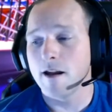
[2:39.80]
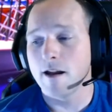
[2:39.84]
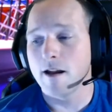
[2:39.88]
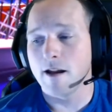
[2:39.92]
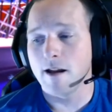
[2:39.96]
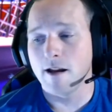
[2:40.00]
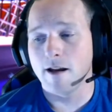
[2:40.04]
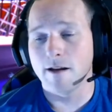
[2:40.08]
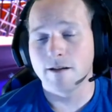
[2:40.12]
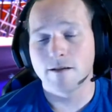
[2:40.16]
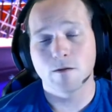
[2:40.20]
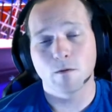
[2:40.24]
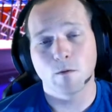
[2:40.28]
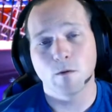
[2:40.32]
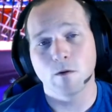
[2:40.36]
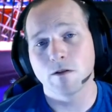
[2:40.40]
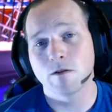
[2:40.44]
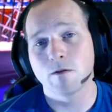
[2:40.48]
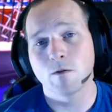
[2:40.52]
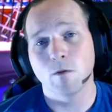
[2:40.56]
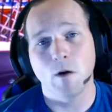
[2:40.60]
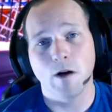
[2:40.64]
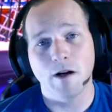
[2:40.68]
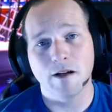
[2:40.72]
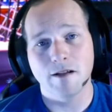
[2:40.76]
It's worth
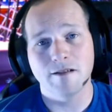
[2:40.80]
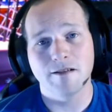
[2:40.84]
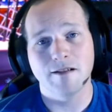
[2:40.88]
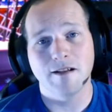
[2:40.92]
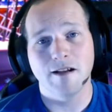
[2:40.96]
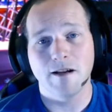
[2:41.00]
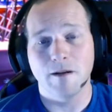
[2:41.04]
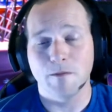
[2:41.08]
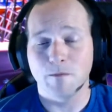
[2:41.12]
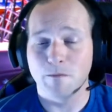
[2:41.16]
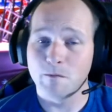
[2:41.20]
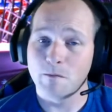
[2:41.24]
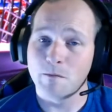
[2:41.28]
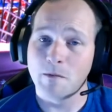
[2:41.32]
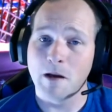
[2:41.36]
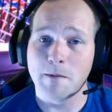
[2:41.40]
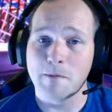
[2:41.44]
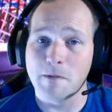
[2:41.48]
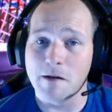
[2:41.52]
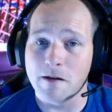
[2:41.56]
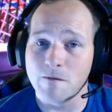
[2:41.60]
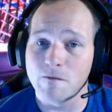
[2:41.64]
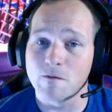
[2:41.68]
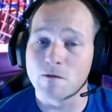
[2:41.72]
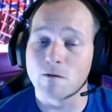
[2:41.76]
twice that, maybe
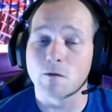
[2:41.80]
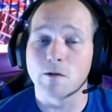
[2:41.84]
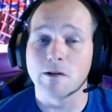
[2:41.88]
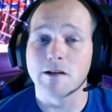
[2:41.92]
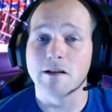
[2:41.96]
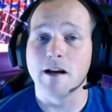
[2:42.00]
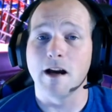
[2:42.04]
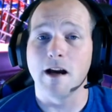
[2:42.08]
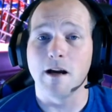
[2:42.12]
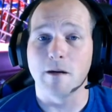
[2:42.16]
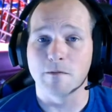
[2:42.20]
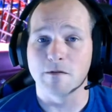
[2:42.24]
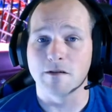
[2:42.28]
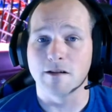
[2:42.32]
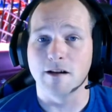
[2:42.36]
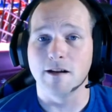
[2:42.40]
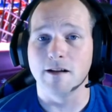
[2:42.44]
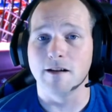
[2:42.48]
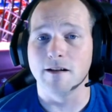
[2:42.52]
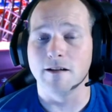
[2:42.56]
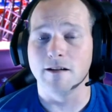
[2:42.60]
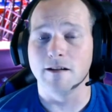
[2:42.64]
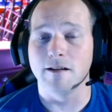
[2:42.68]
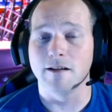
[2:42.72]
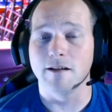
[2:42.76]
even three times.
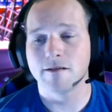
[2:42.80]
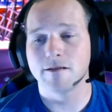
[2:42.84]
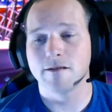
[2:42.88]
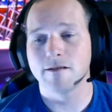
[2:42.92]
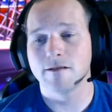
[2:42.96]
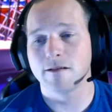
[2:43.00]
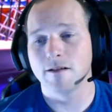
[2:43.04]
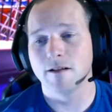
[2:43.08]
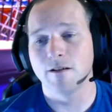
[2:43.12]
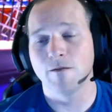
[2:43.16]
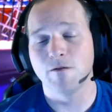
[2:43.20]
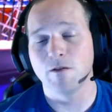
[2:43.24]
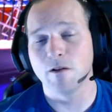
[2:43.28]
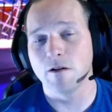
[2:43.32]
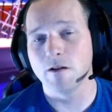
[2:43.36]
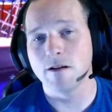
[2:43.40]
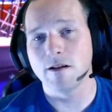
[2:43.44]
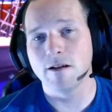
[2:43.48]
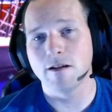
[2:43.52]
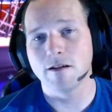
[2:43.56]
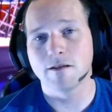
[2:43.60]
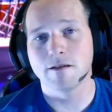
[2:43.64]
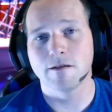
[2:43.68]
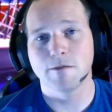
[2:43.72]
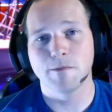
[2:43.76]
If you're in
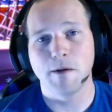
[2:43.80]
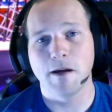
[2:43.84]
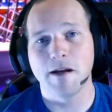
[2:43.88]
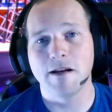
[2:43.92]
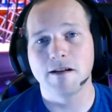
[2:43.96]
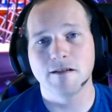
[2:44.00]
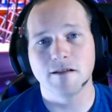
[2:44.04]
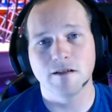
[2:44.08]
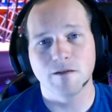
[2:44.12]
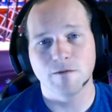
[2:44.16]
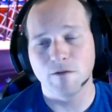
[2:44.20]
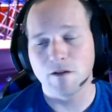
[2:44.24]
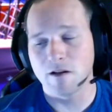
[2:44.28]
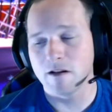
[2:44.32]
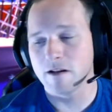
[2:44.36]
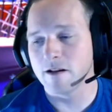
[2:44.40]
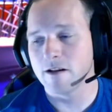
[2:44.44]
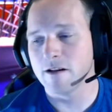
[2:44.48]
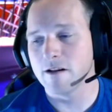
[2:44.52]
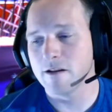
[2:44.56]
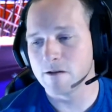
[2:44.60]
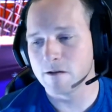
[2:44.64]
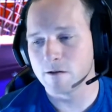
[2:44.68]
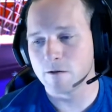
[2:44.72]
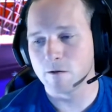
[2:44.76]
the space, if you're in the
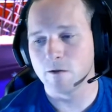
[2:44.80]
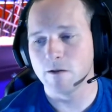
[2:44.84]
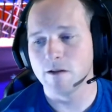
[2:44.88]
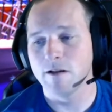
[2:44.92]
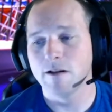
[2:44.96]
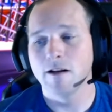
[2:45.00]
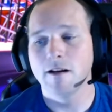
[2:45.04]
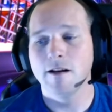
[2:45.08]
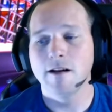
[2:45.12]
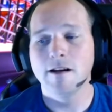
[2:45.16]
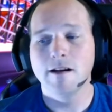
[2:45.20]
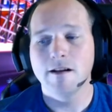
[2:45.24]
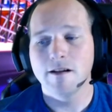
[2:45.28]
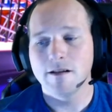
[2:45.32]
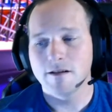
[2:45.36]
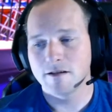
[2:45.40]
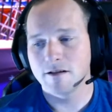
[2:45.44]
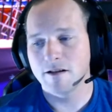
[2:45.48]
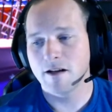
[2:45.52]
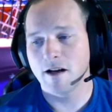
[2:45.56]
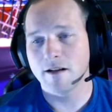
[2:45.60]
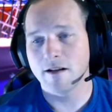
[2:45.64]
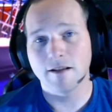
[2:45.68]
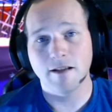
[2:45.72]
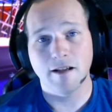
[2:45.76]
history,
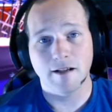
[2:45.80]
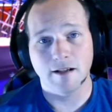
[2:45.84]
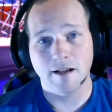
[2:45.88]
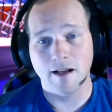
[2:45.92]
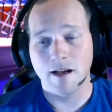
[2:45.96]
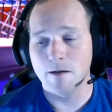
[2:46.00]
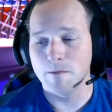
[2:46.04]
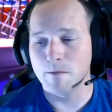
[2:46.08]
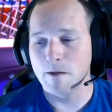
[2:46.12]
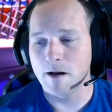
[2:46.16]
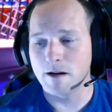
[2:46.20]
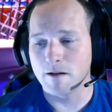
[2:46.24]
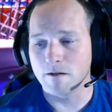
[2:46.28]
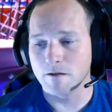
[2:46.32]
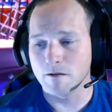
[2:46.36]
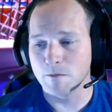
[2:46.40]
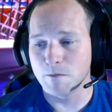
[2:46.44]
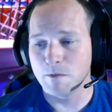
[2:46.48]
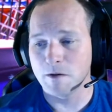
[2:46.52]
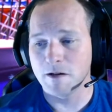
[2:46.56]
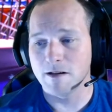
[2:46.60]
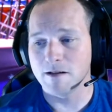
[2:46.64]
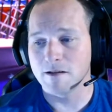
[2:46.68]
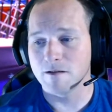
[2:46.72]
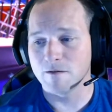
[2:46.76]
check that game out on the
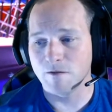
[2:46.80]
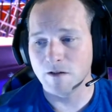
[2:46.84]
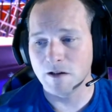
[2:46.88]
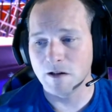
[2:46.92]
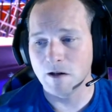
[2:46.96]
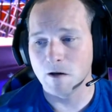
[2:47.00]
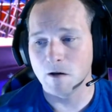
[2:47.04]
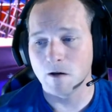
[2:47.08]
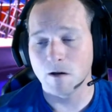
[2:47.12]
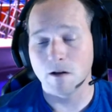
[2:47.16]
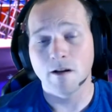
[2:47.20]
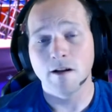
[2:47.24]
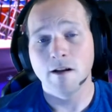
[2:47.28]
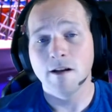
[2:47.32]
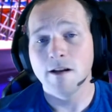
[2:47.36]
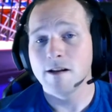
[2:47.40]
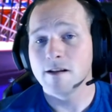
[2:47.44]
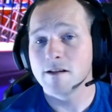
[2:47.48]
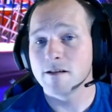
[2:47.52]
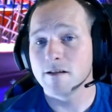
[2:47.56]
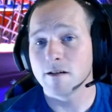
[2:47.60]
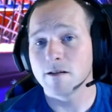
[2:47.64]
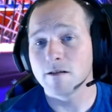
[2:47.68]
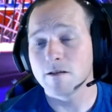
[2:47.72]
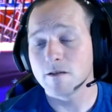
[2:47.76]
PSVR.
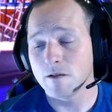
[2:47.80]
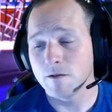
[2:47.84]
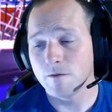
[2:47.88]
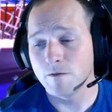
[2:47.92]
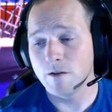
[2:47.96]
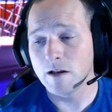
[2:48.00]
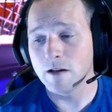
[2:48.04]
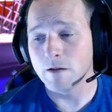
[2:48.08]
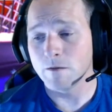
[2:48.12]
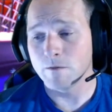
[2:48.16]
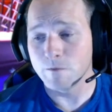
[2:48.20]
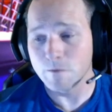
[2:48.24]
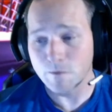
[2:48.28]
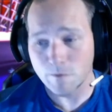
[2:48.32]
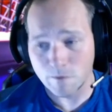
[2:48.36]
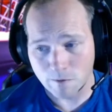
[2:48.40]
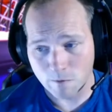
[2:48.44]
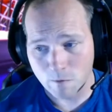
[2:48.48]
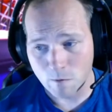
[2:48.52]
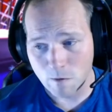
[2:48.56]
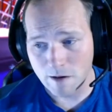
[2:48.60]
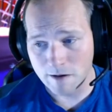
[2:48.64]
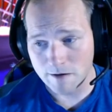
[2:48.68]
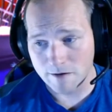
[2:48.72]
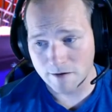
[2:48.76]
It's also available for the
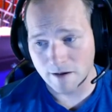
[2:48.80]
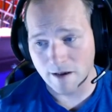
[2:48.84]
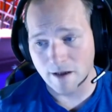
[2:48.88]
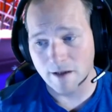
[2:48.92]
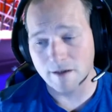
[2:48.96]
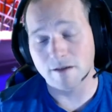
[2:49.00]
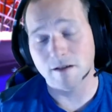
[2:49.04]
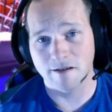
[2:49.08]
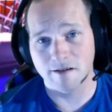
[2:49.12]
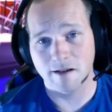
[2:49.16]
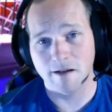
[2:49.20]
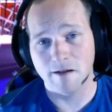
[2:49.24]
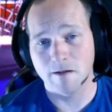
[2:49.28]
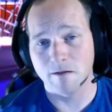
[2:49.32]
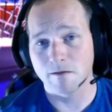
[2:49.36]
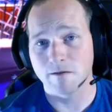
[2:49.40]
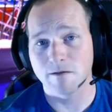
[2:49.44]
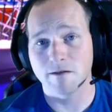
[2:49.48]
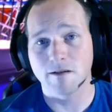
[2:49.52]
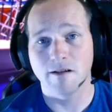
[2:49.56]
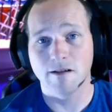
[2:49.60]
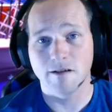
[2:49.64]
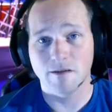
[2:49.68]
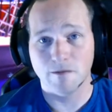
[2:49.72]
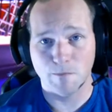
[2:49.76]
Quest, guys. Sales
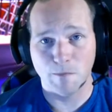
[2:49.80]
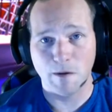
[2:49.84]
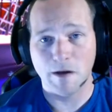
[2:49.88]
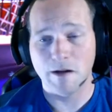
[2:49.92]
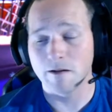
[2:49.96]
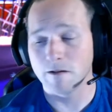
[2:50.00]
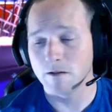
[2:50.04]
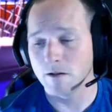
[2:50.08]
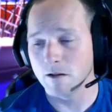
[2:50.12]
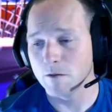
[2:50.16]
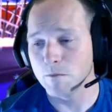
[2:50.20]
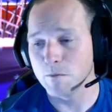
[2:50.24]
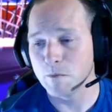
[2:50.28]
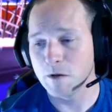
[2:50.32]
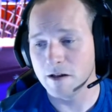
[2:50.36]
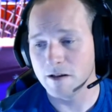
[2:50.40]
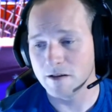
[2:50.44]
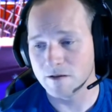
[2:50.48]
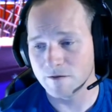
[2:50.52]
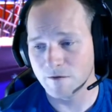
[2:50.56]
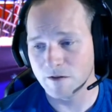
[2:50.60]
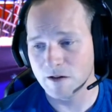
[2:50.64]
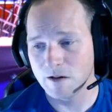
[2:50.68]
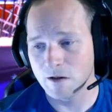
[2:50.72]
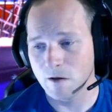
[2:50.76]
is better on
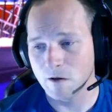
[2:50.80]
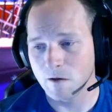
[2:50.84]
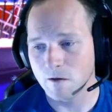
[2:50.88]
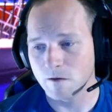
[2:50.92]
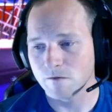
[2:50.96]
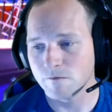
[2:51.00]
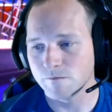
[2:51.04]
PSVR.